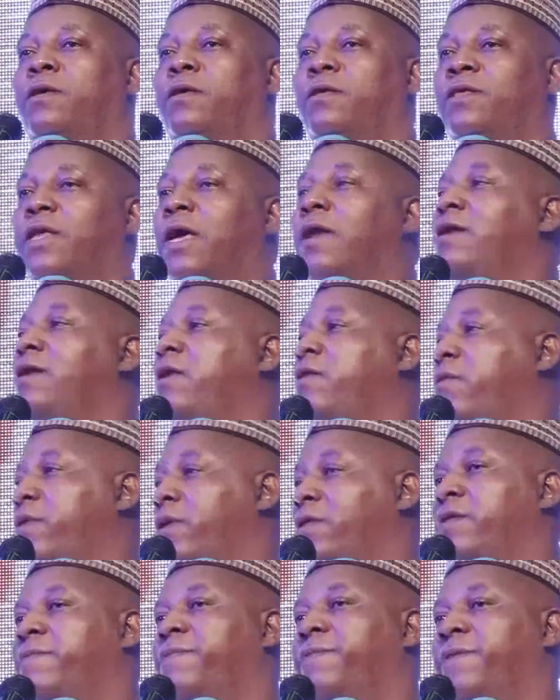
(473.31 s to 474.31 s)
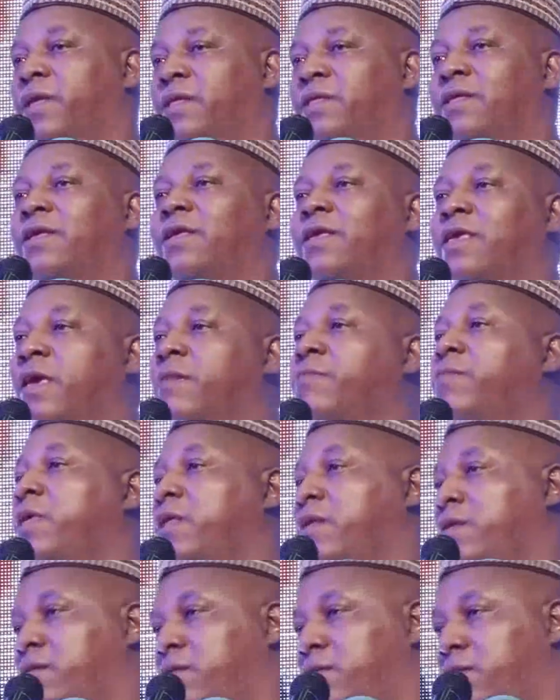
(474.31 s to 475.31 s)
Sadly, when the president came
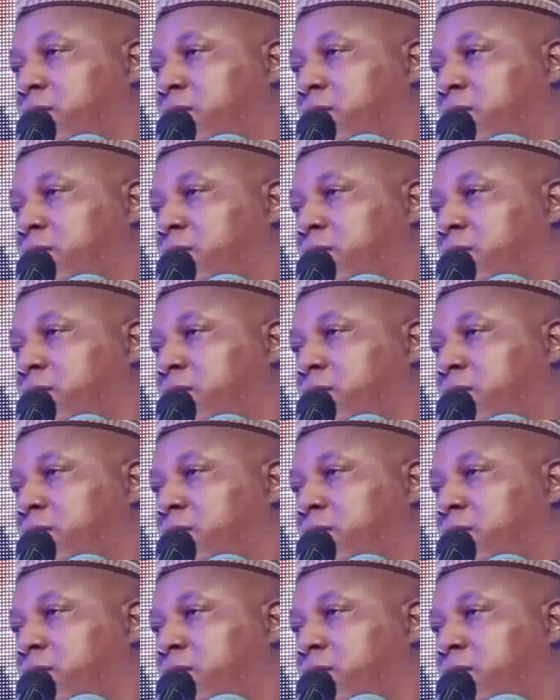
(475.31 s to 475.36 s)
in,